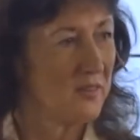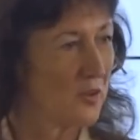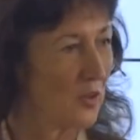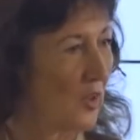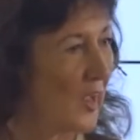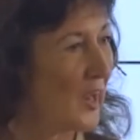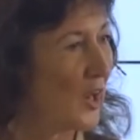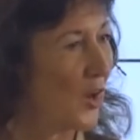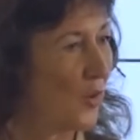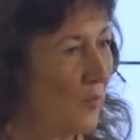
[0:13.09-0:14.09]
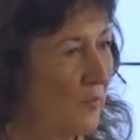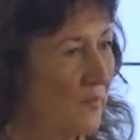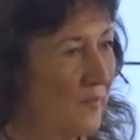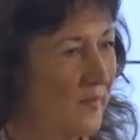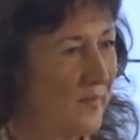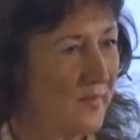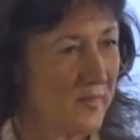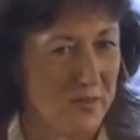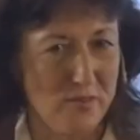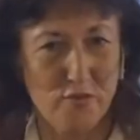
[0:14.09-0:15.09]
to let go,
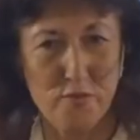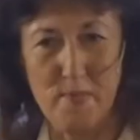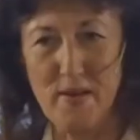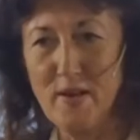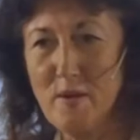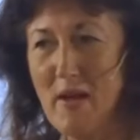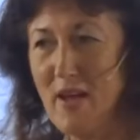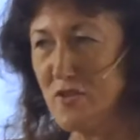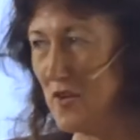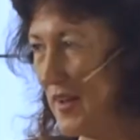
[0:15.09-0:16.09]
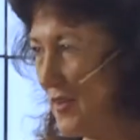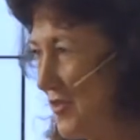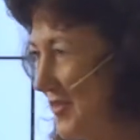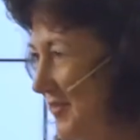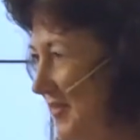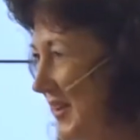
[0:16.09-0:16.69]
to suspend imagination,